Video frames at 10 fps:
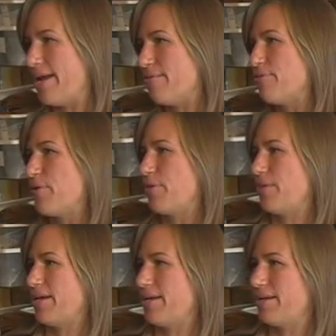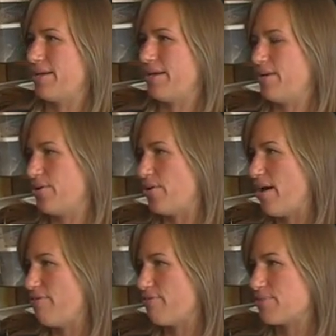everything in your
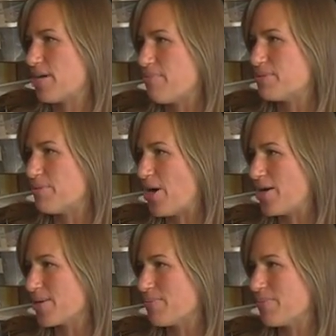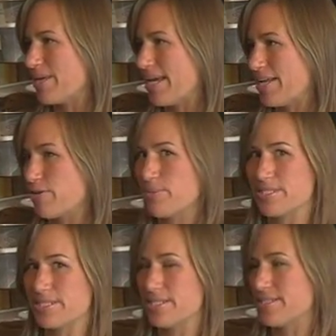life from top to bottom, and your
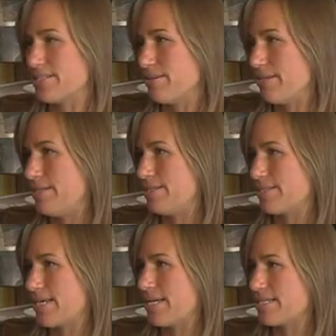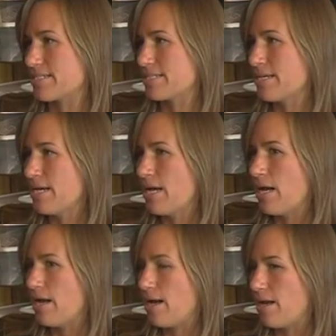business in this case.
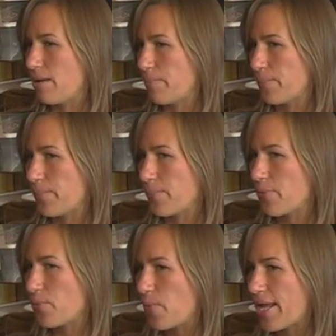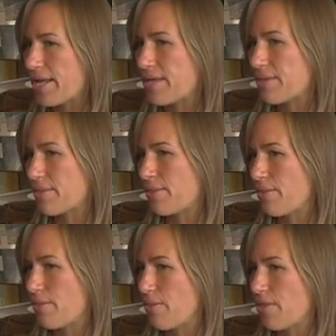The way
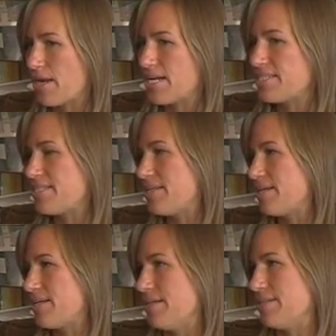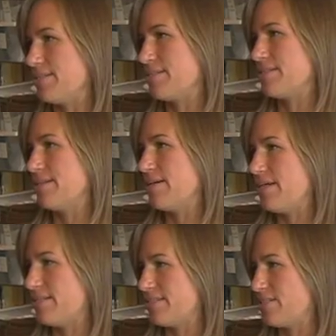that I see it is
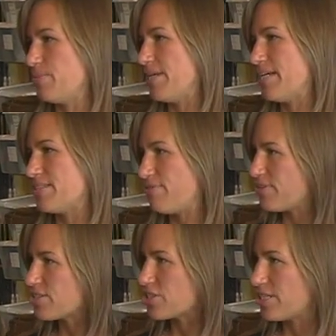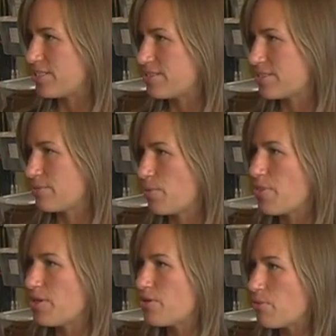to be as efficient
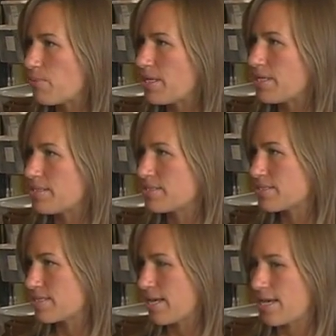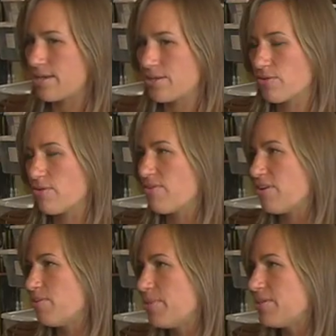within your means and your
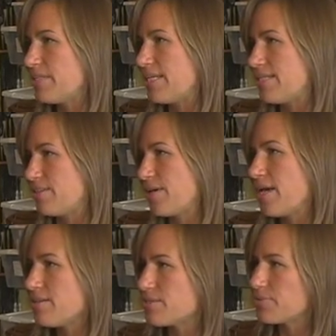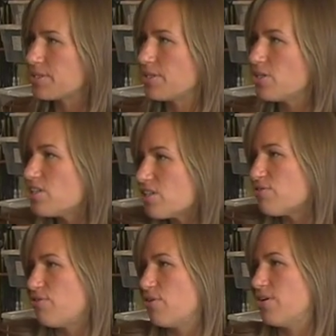availability as you can, and to really look
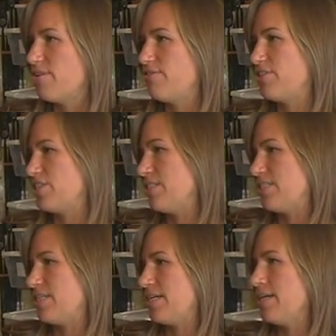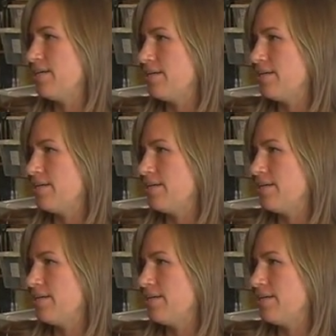for efficiency.